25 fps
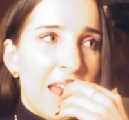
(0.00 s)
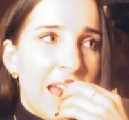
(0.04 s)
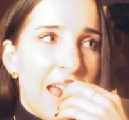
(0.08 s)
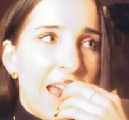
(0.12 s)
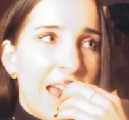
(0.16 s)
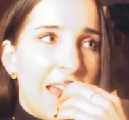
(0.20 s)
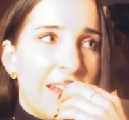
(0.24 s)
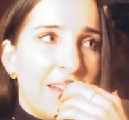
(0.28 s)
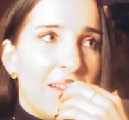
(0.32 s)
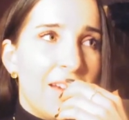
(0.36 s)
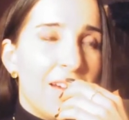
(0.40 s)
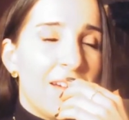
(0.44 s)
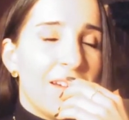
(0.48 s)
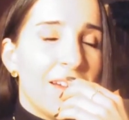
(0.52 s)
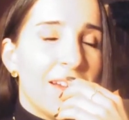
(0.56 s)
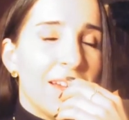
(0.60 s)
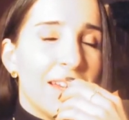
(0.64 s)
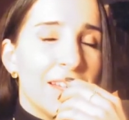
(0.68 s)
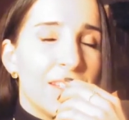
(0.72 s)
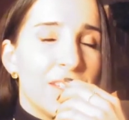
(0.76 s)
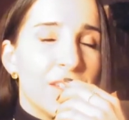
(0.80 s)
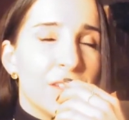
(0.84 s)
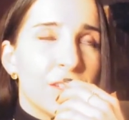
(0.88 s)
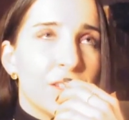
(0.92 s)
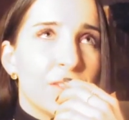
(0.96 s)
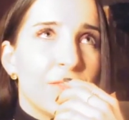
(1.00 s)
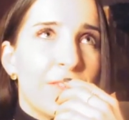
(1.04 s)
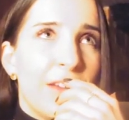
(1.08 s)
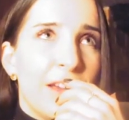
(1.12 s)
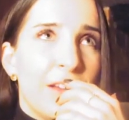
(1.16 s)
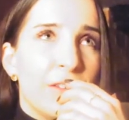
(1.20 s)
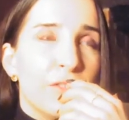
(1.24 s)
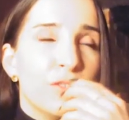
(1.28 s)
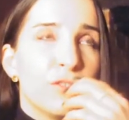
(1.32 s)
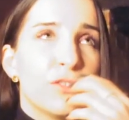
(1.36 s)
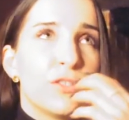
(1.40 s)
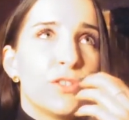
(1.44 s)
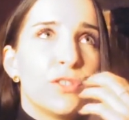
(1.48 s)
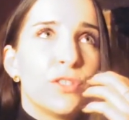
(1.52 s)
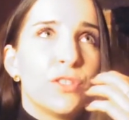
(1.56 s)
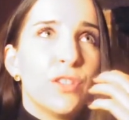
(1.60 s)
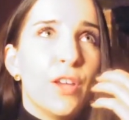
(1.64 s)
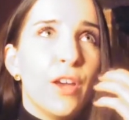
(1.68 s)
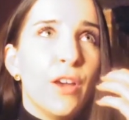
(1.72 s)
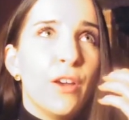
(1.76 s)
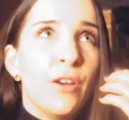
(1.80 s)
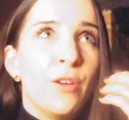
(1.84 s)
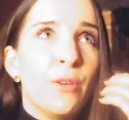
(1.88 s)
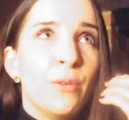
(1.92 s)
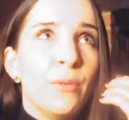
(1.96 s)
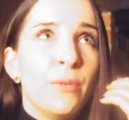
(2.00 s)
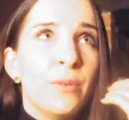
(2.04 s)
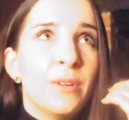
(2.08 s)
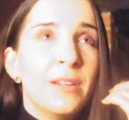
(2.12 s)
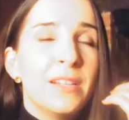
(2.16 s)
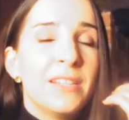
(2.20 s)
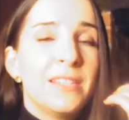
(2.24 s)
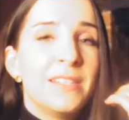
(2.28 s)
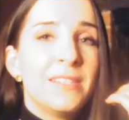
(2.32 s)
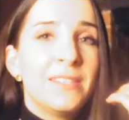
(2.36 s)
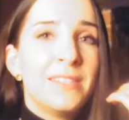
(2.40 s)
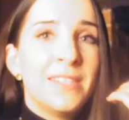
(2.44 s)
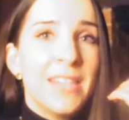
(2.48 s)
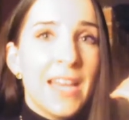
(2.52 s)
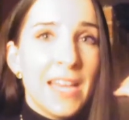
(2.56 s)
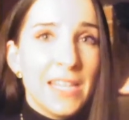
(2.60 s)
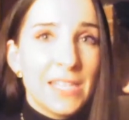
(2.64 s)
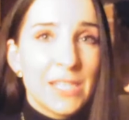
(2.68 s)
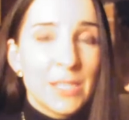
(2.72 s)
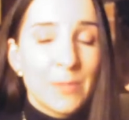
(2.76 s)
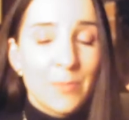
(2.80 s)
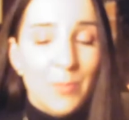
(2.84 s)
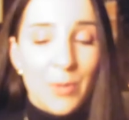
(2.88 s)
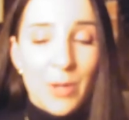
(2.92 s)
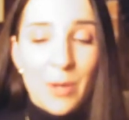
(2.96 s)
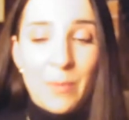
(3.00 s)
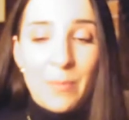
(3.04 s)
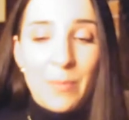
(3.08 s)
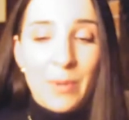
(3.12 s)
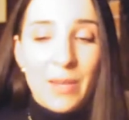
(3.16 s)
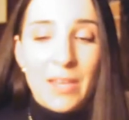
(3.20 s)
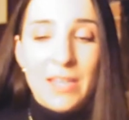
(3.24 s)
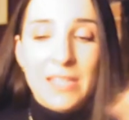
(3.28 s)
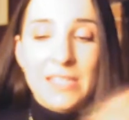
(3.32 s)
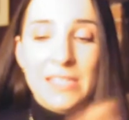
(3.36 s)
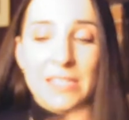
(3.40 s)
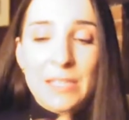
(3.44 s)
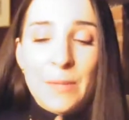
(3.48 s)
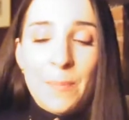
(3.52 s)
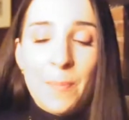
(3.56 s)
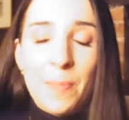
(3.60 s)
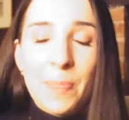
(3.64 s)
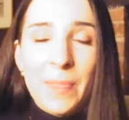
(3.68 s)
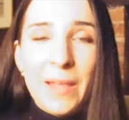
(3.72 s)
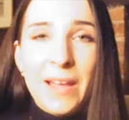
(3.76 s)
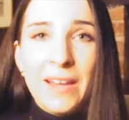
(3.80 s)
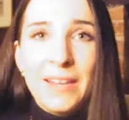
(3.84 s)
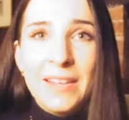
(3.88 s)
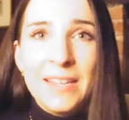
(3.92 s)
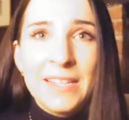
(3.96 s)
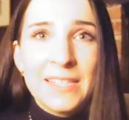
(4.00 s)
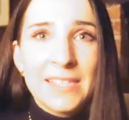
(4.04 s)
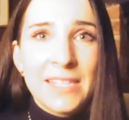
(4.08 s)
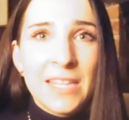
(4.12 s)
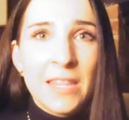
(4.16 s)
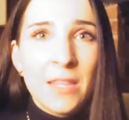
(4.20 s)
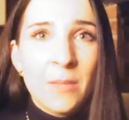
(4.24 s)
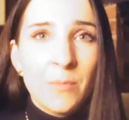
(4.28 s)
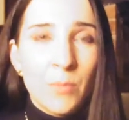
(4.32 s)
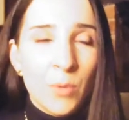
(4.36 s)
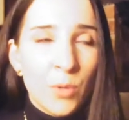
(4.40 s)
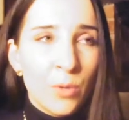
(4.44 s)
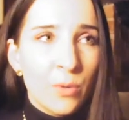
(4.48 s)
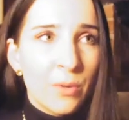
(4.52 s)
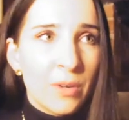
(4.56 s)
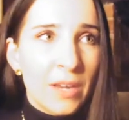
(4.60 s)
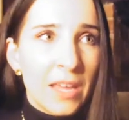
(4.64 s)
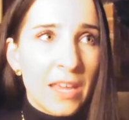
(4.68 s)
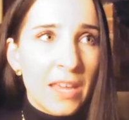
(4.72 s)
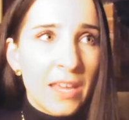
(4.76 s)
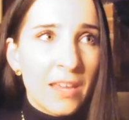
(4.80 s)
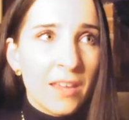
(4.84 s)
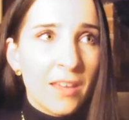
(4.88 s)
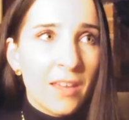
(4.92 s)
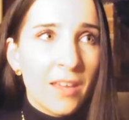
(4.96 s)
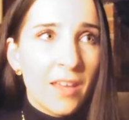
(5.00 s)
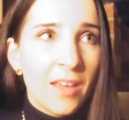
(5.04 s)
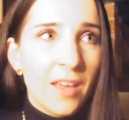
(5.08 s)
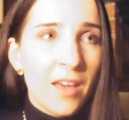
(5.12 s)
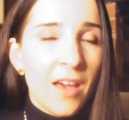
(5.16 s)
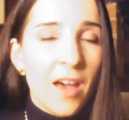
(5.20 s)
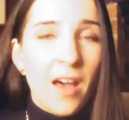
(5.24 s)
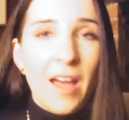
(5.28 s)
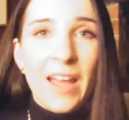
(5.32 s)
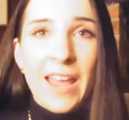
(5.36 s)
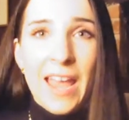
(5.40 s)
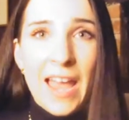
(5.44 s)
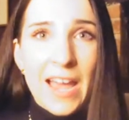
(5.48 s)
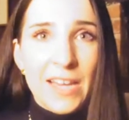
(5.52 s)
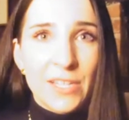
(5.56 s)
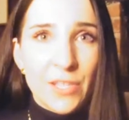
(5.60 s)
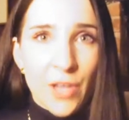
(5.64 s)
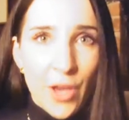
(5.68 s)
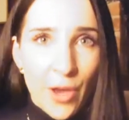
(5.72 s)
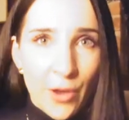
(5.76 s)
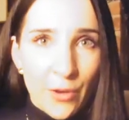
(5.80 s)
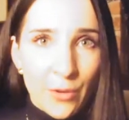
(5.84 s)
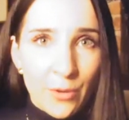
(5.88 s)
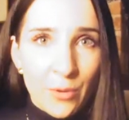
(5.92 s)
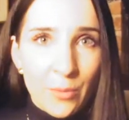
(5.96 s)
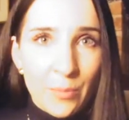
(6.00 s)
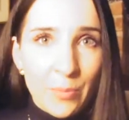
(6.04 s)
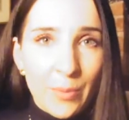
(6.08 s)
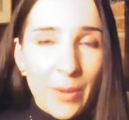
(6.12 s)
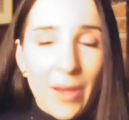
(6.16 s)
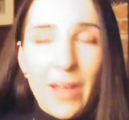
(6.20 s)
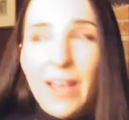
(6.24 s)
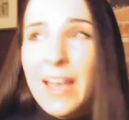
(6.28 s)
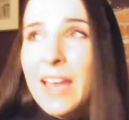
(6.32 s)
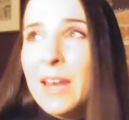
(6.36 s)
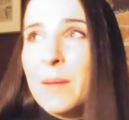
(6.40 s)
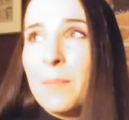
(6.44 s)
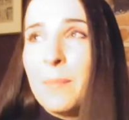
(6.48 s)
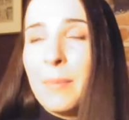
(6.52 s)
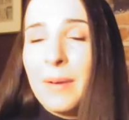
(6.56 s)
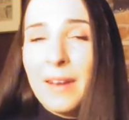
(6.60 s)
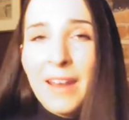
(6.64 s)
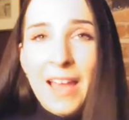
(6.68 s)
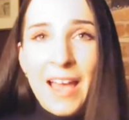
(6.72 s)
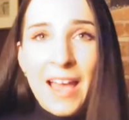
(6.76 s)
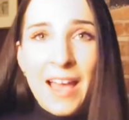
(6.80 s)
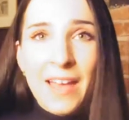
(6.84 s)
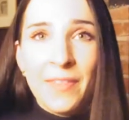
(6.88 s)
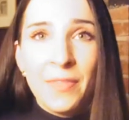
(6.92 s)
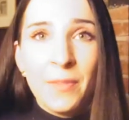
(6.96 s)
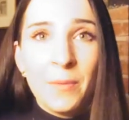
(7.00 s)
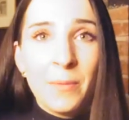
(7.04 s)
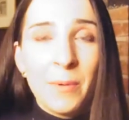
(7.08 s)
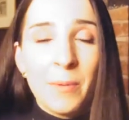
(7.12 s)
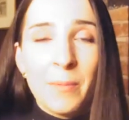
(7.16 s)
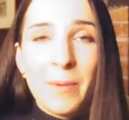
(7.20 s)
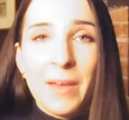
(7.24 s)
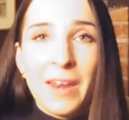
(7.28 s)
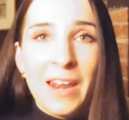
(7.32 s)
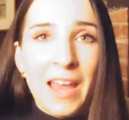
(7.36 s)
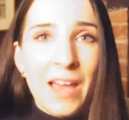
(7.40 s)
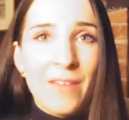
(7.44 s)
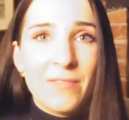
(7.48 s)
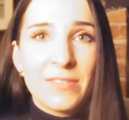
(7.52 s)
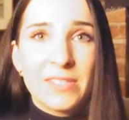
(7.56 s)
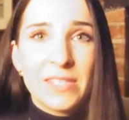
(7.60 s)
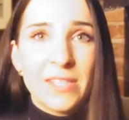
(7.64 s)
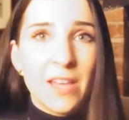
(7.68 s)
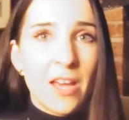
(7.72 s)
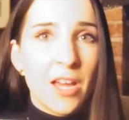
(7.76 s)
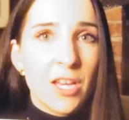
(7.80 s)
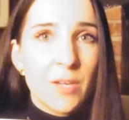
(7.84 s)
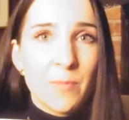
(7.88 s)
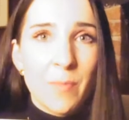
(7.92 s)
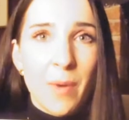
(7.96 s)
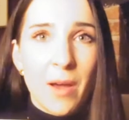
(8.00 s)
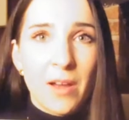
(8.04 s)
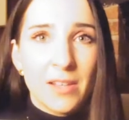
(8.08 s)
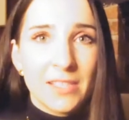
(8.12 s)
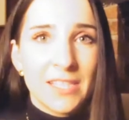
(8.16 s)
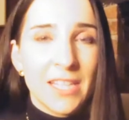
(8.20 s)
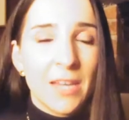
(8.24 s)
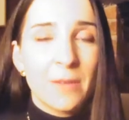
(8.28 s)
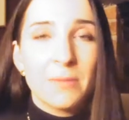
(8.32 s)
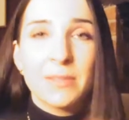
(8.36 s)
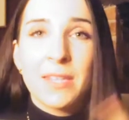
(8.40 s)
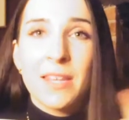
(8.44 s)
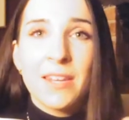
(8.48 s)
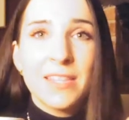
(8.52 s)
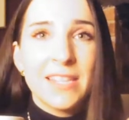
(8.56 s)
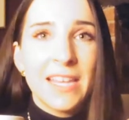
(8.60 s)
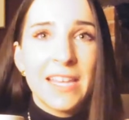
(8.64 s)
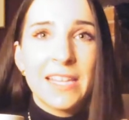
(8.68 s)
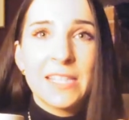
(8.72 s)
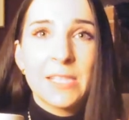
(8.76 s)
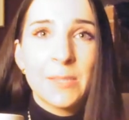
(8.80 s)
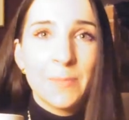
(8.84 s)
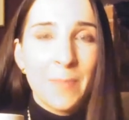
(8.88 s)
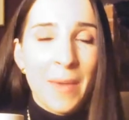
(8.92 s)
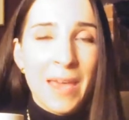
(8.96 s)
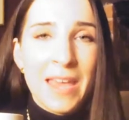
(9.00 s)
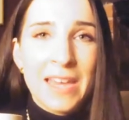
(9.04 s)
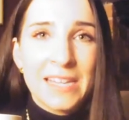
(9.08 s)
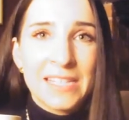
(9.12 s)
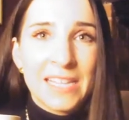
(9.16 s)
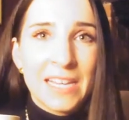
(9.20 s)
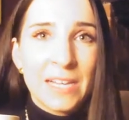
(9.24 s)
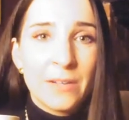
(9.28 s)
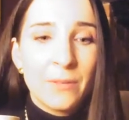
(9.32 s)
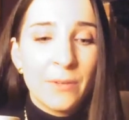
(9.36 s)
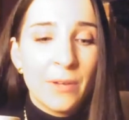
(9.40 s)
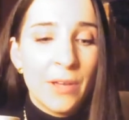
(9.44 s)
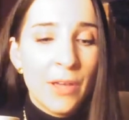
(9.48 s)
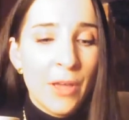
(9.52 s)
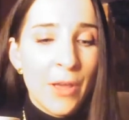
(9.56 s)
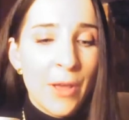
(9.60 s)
And I just felt so desperate, because at least in the morning, I had hope. I had a plan that we were going to have a search party. I was going to take a spade out.